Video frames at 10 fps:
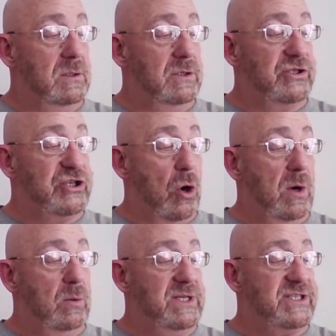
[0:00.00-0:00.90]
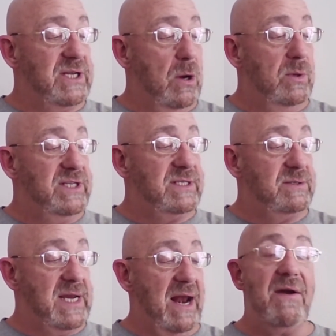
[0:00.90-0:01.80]
so it was it was
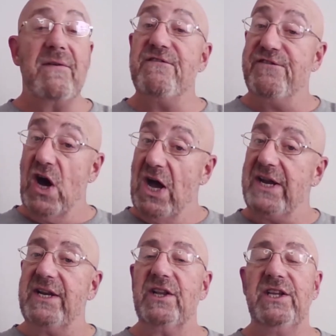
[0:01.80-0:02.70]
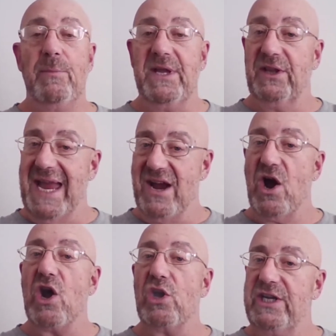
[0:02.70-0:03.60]
kind of fun and a little bit
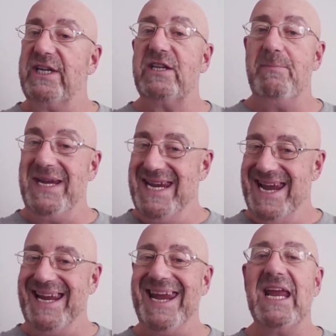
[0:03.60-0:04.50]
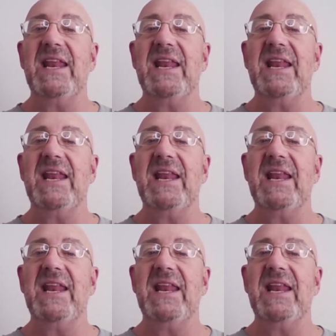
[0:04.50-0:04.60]
lighthearted at the beginning,